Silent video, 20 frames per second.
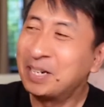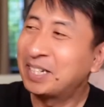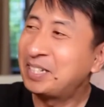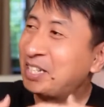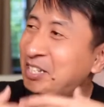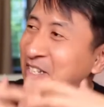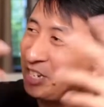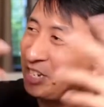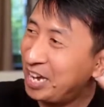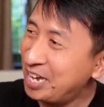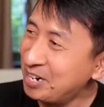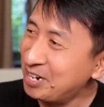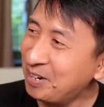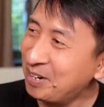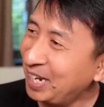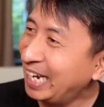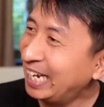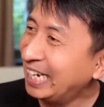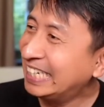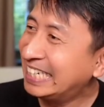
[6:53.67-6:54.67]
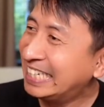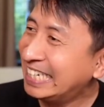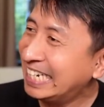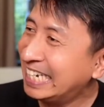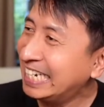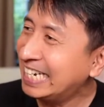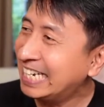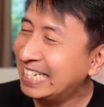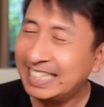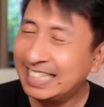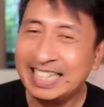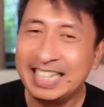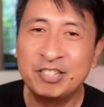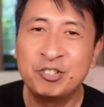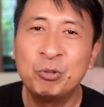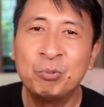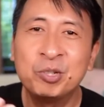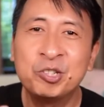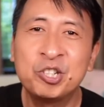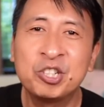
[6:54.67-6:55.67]
but the general idea is
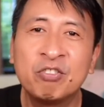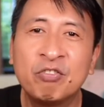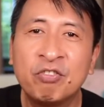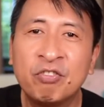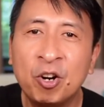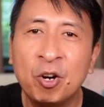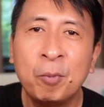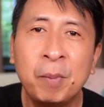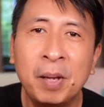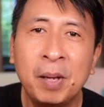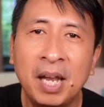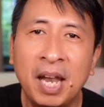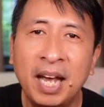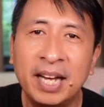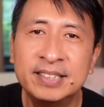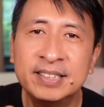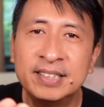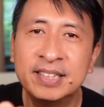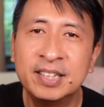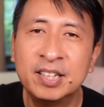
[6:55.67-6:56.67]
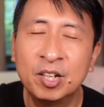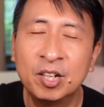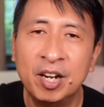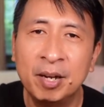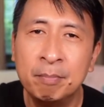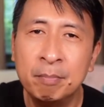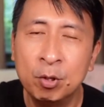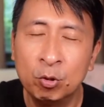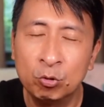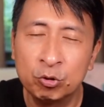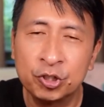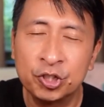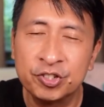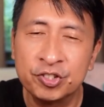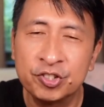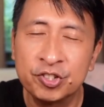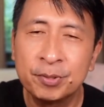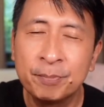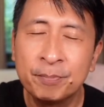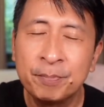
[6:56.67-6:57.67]
that she was just verbalizing her
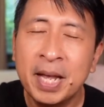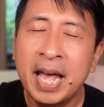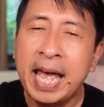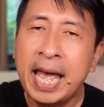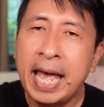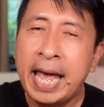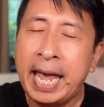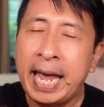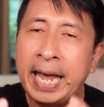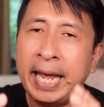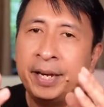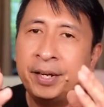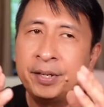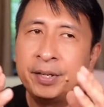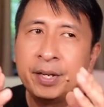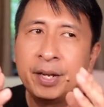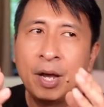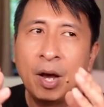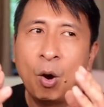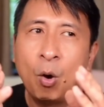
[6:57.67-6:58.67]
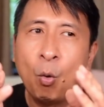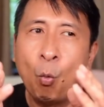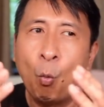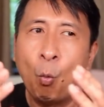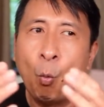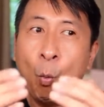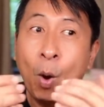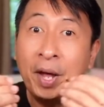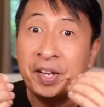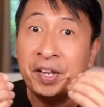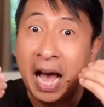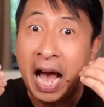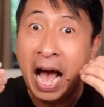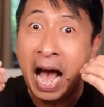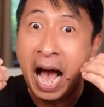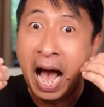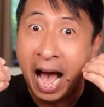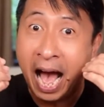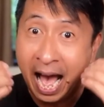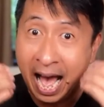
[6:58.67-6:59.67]
emotions. And
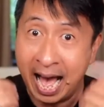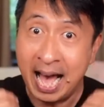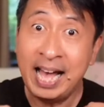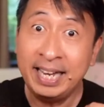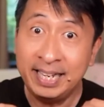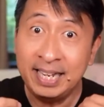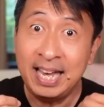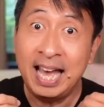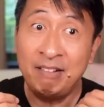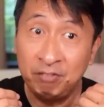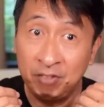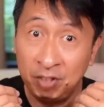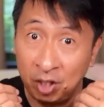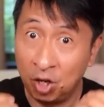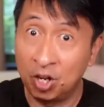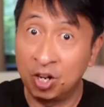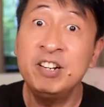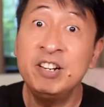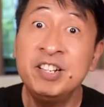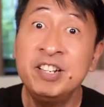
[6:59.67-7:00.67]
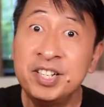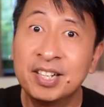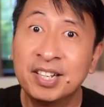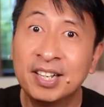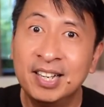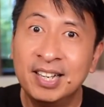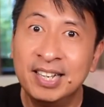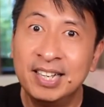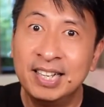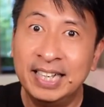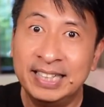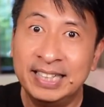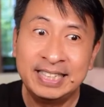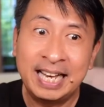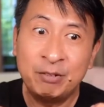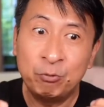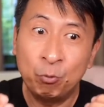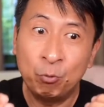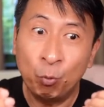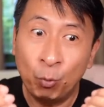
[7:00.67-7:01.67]
what I have learned
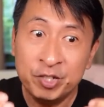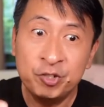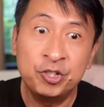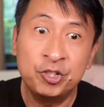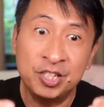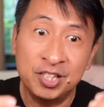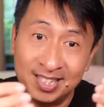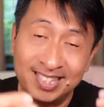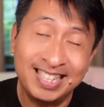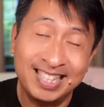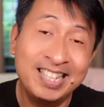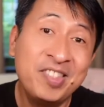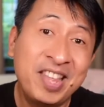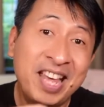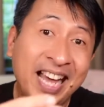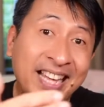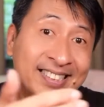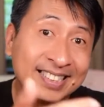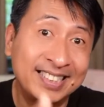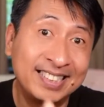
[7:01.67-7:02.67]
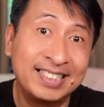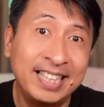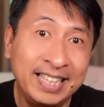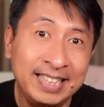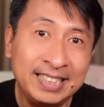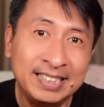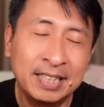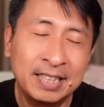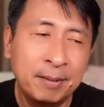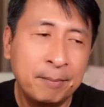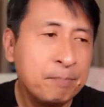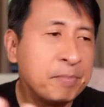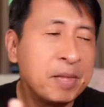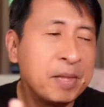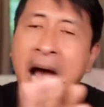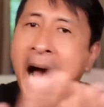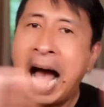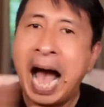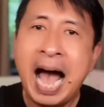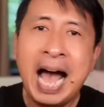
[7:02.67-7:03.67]
is that when she is in that state,
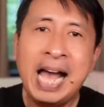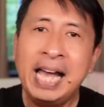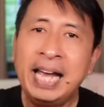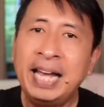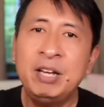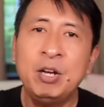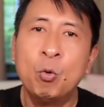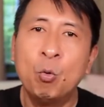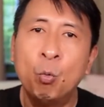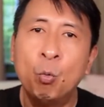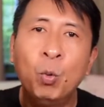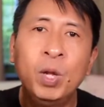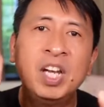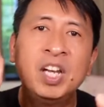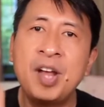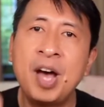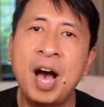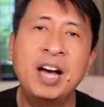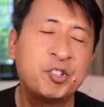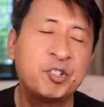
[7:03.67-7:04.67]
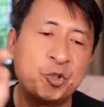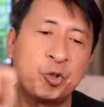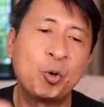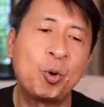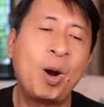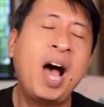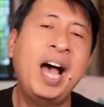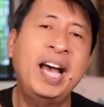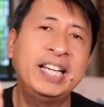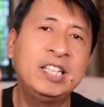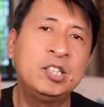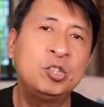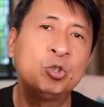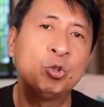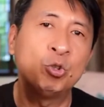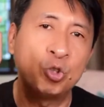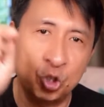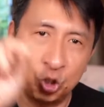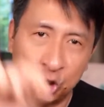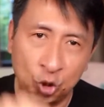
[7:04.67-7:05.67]
I will not try
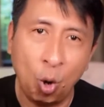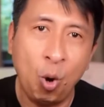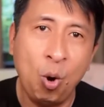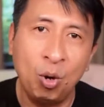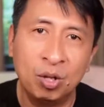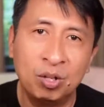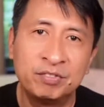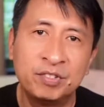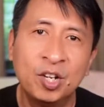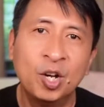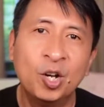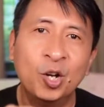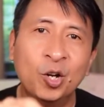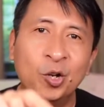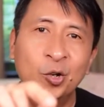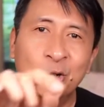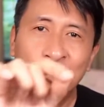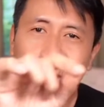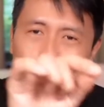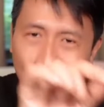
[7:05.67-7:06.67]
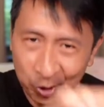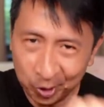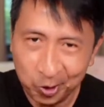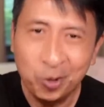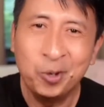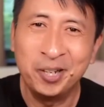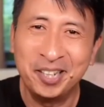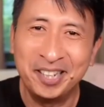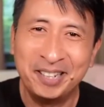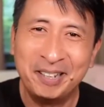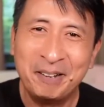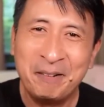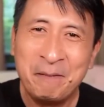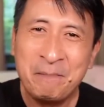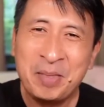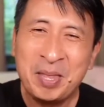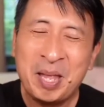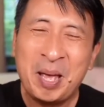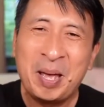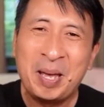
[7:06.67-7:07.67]
to solve muy muy.
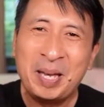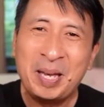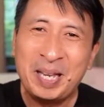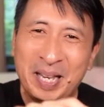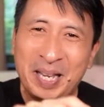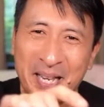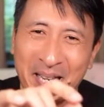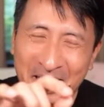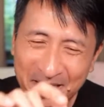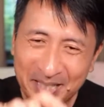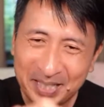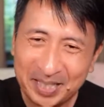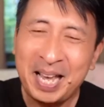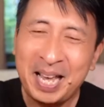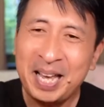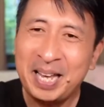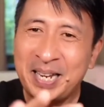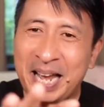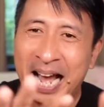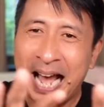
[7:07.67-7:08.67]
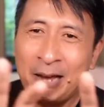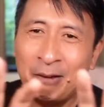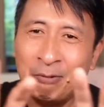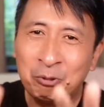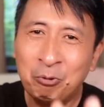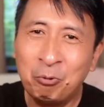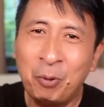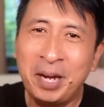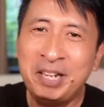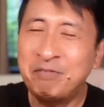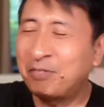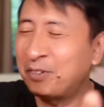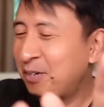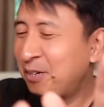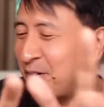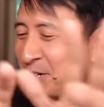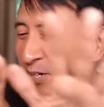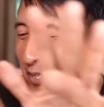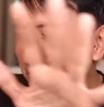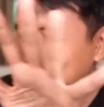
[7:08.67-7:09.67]
Instead, I will wait
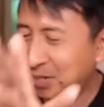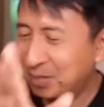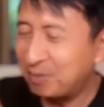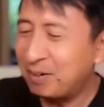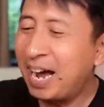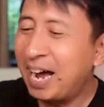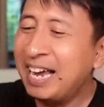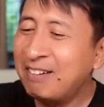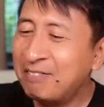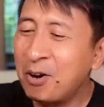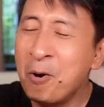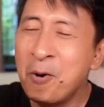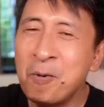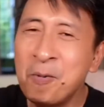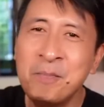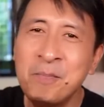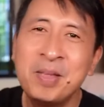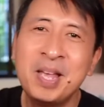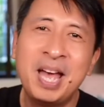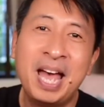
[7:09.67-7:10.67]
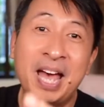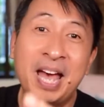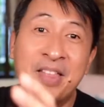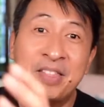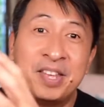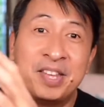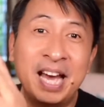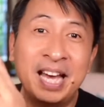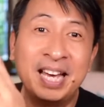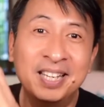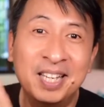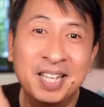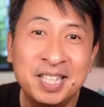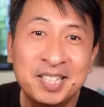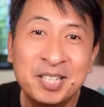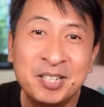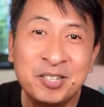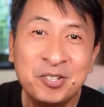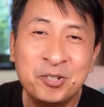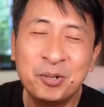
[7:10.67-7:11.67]
for her to arrive home and then I
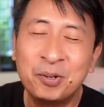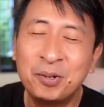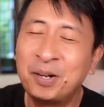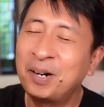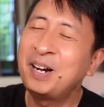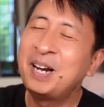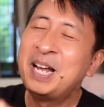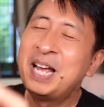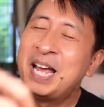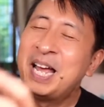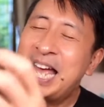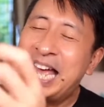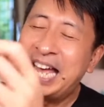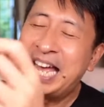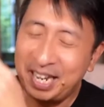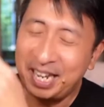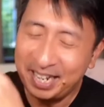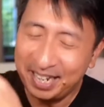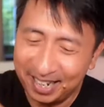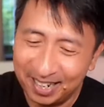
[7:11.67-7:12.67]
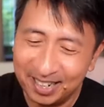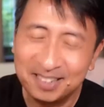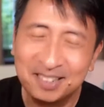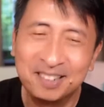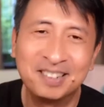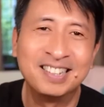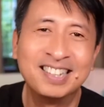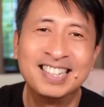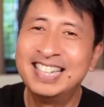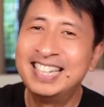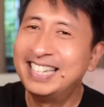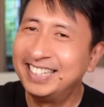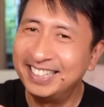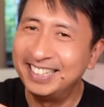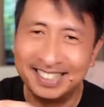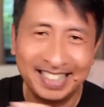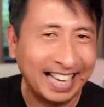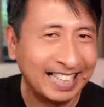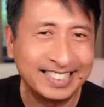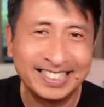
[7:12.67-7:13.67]
listen to her and I hug her.
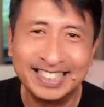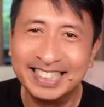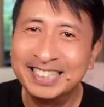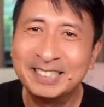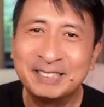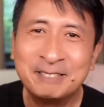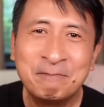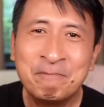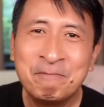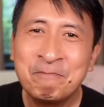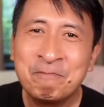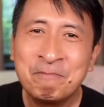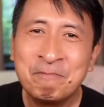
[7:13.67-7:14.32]
That's it.